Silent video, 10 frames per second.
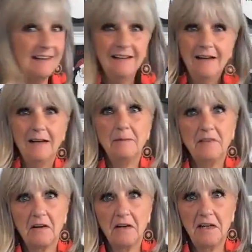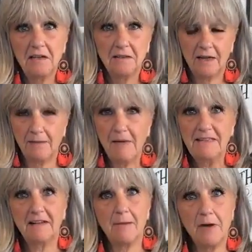I'm sorry. I meant to come
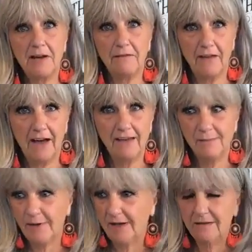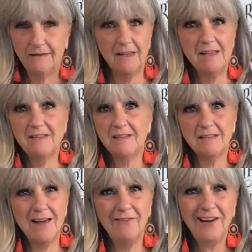on at 5, but things just
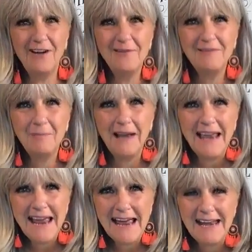never go as planned.